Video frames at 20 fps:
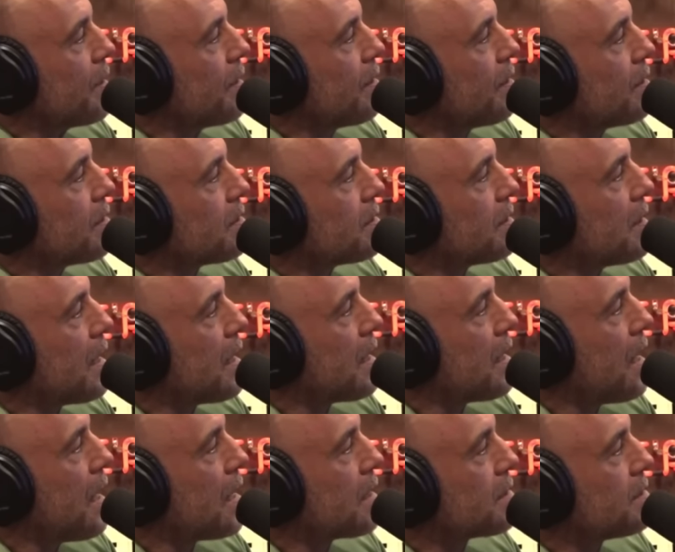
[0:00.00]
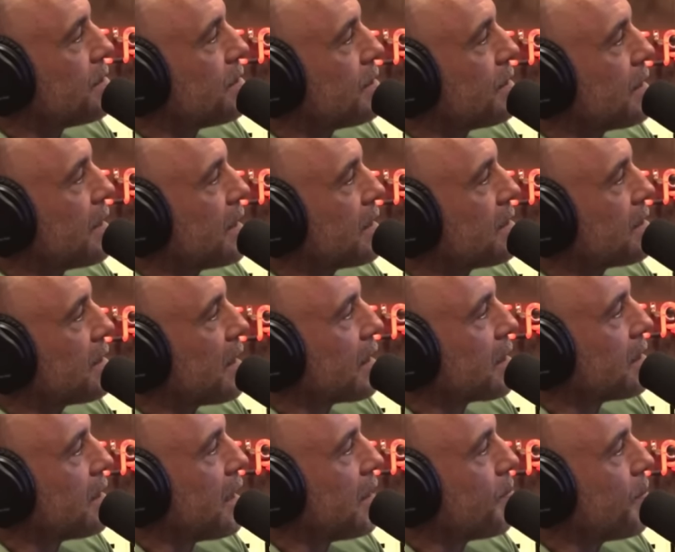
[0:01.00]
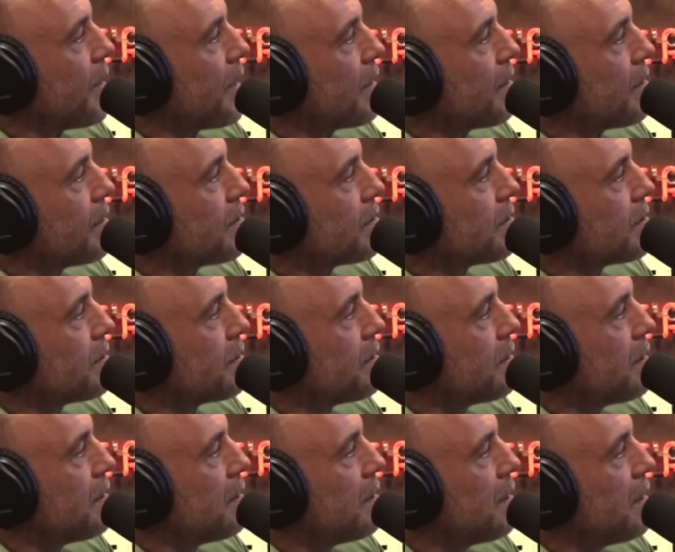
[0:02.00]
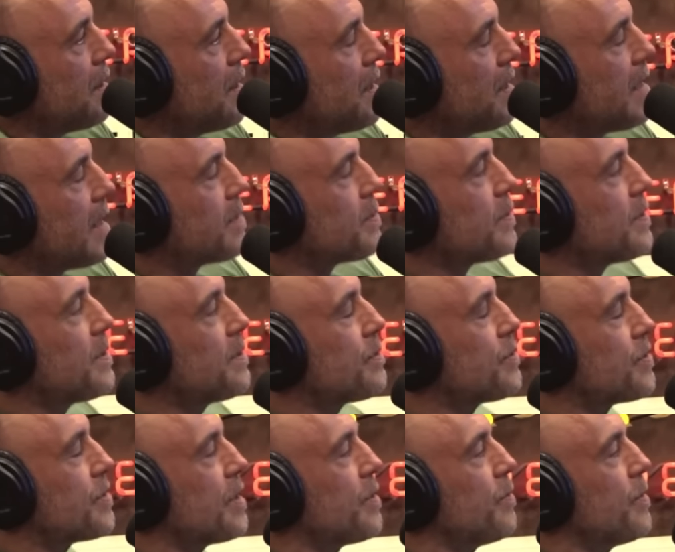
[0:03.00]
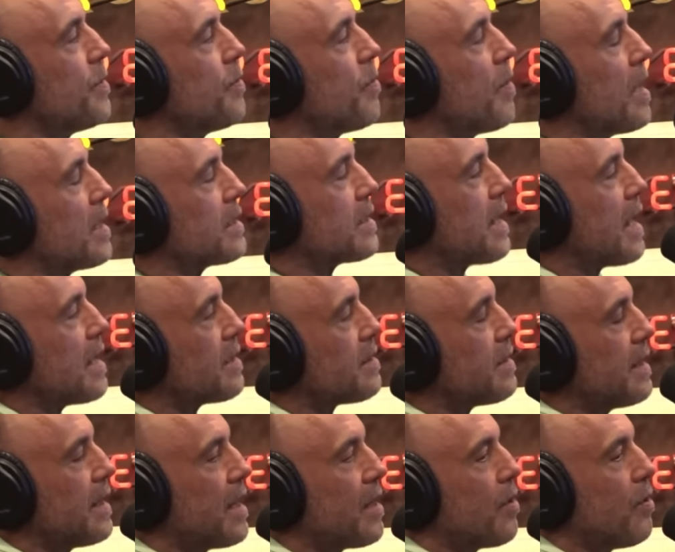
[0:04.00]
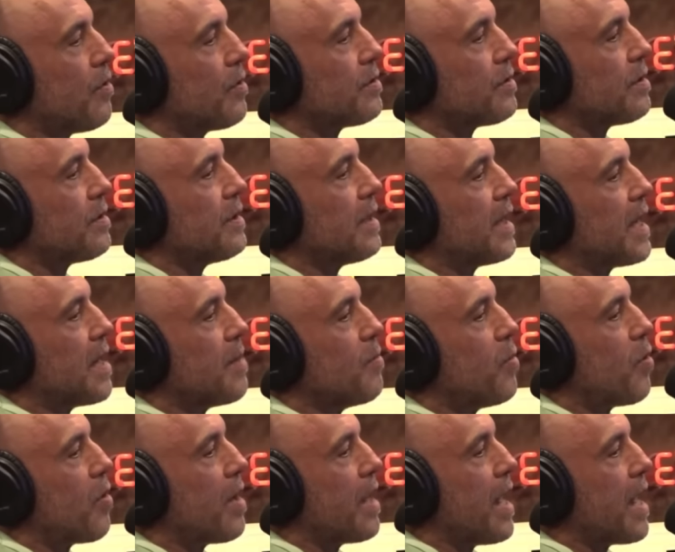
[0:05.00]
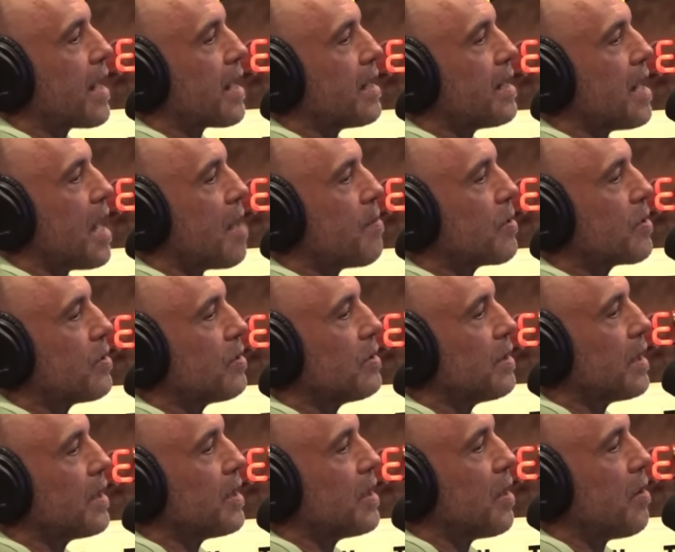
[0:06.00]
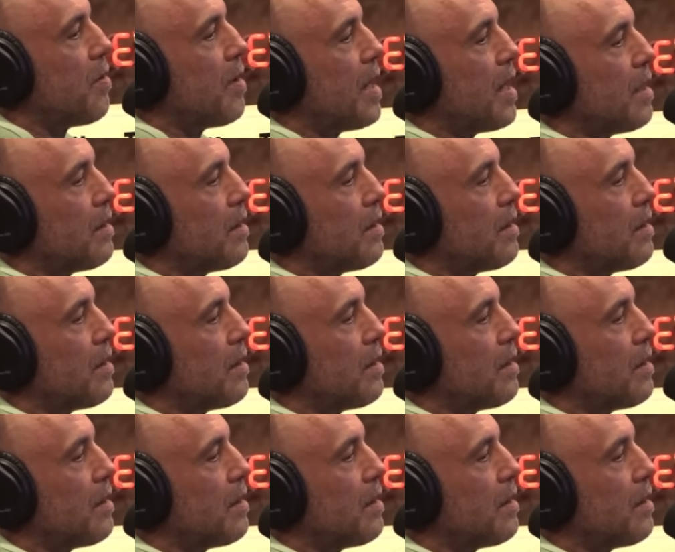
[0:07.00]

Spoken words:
Yeah. There's a lot of oxygen gets sucked up by those. That's what's interesting when you watch guys, they get older and they get more economical, like Yoel.